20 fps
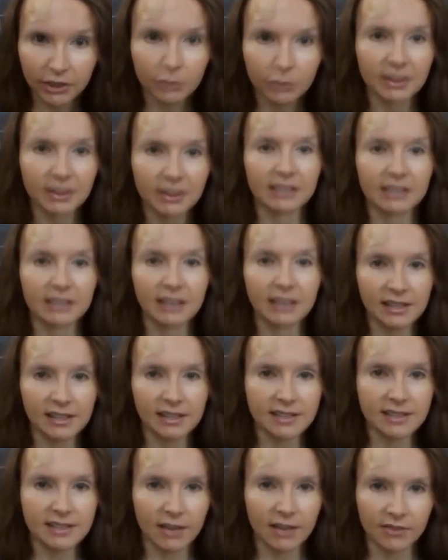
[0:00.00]
with a
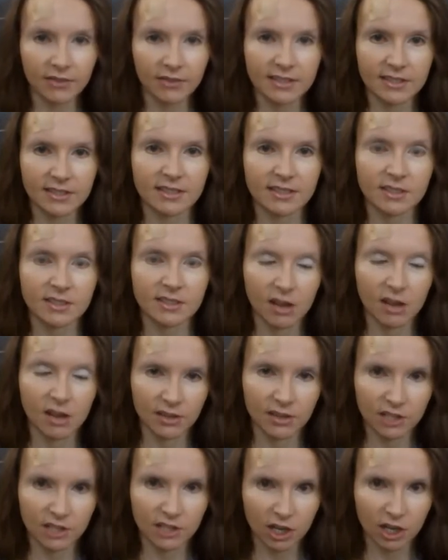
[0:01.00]
nice emphasis
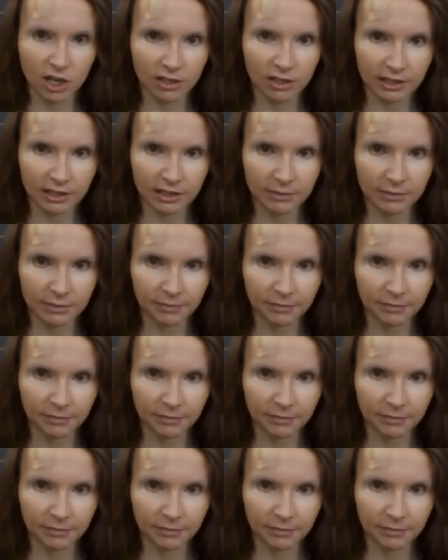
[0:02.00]
on the chocolate.